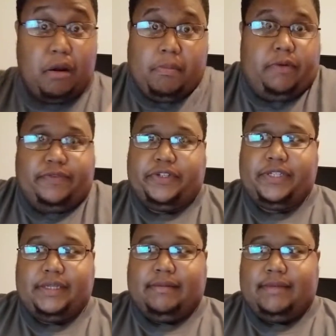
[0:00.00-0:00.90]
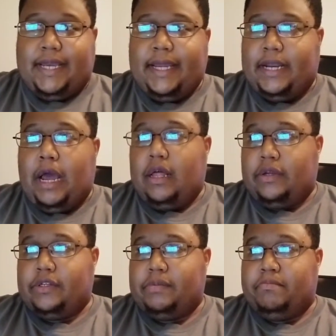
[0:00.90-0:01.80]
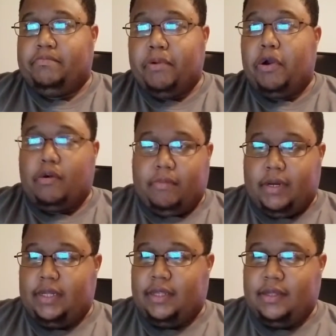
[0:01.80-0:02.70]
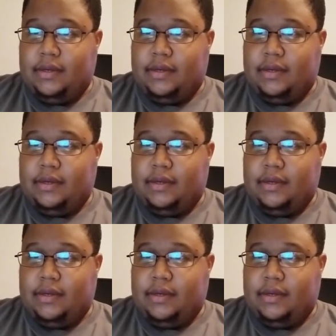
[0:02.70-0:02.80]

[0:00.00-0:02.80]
are both just ten dollars per month.